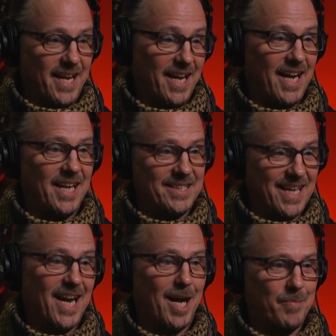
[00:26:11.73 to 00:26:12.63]
on
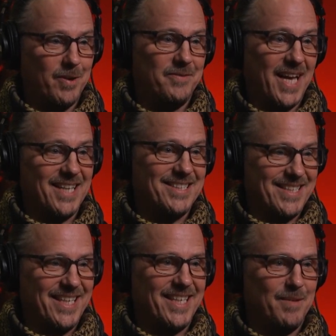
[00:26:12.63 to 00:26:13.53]
top of that
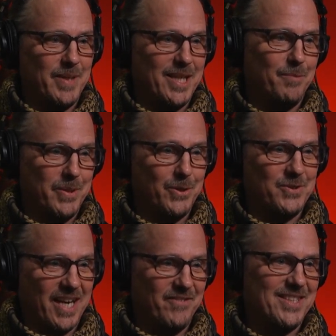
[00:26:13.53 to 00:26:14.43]
city being built
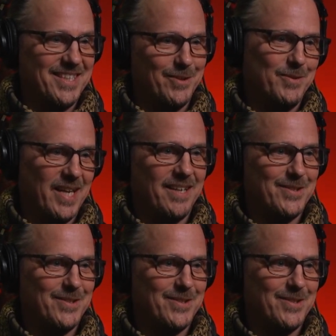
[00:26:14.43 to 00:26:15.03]
every single day.